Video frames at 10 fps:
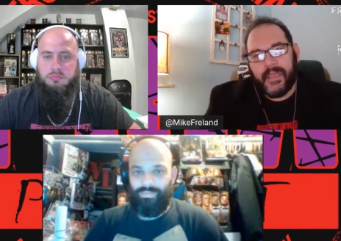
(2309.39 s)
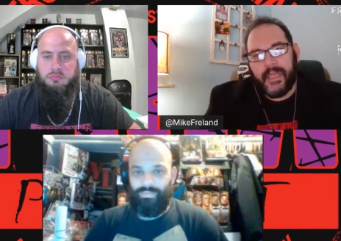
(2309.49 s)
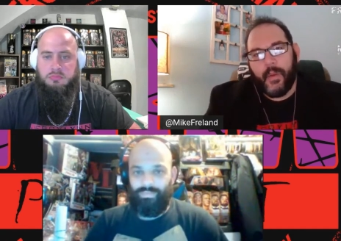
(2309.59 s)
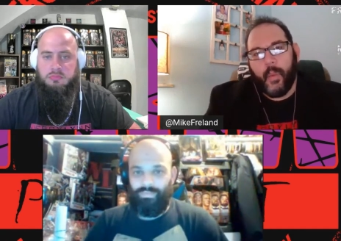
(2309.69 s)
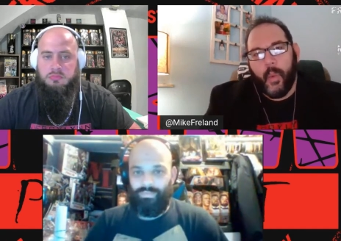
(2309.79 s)

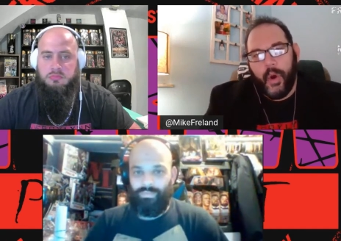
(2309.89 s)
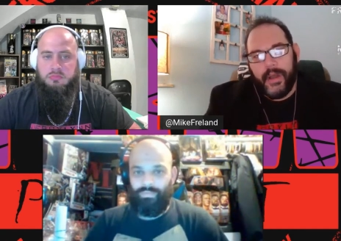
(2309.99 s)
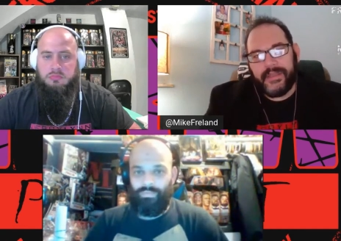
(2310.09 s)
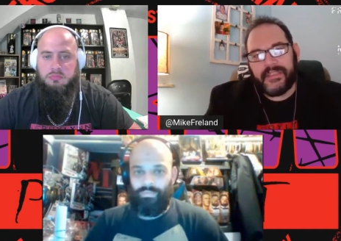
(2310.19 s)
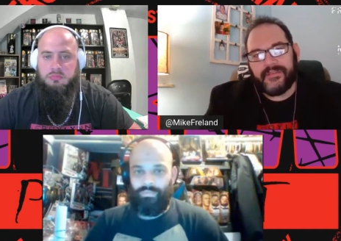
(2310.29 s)
Speaker 1: it
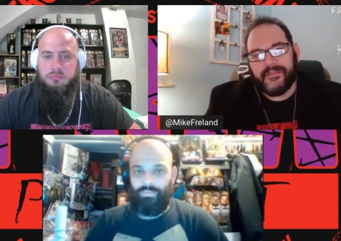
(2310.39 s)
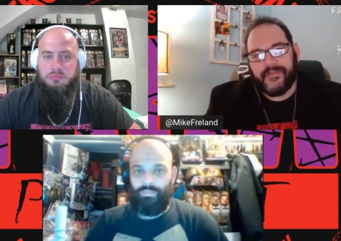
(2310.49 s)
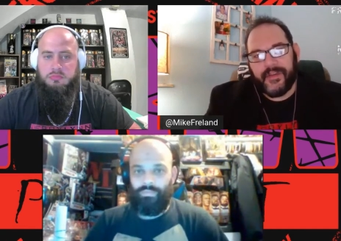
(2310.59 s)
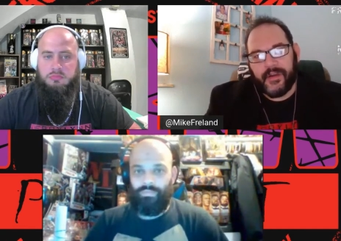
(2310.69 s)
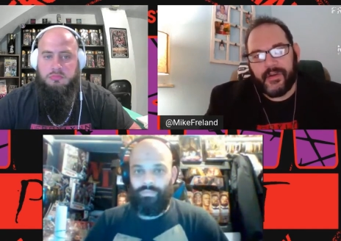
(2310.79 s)
was
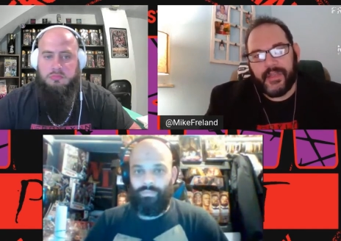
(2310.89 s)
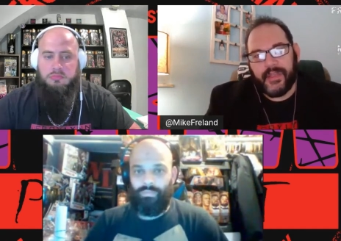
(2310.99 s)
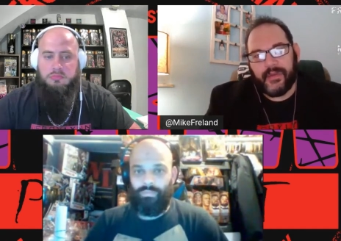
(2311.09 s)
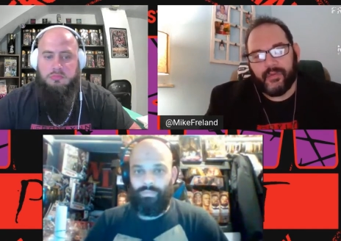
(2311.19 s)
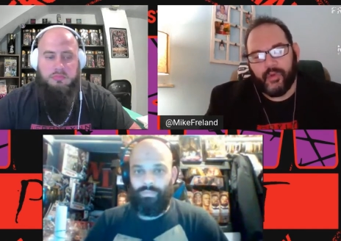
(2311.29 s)
very